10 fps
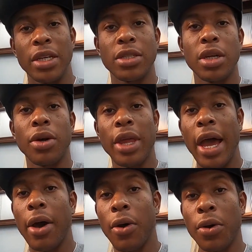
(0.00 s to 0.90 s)
So
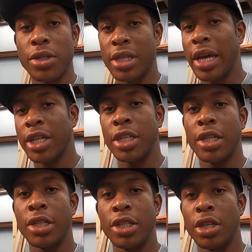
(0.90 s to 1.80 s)
that whole
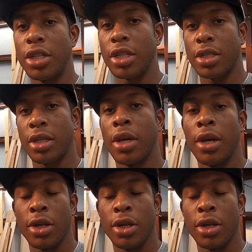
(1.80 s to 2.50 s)
section should just